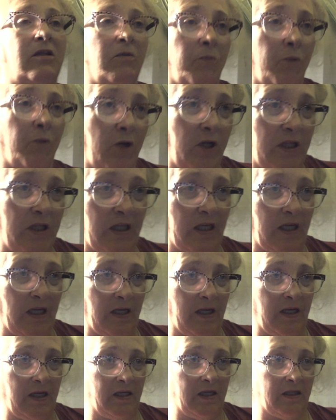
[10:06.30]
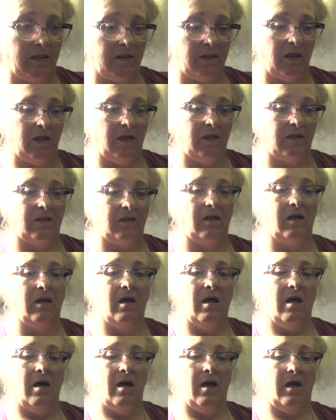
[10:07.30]
the breathing is
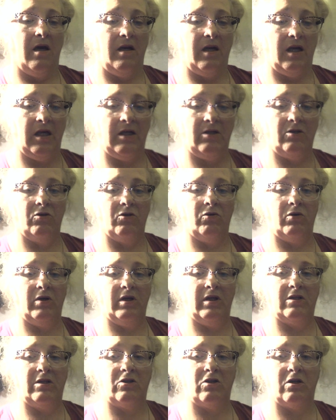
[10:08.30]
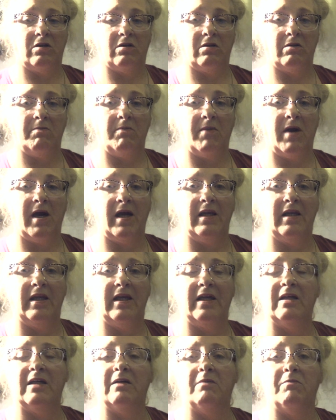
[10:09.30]
an issue. It's just my
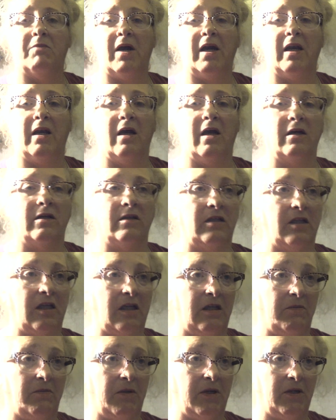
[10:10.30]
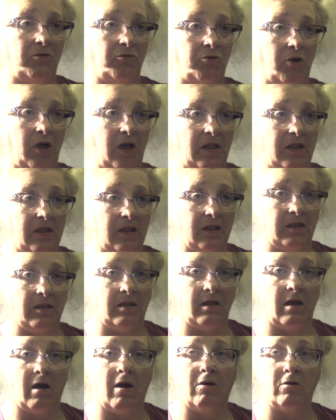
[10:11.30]
lungs need to be strengthened
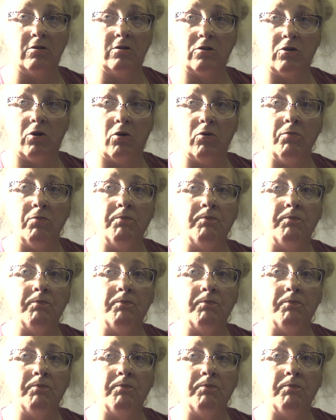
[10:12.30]
also.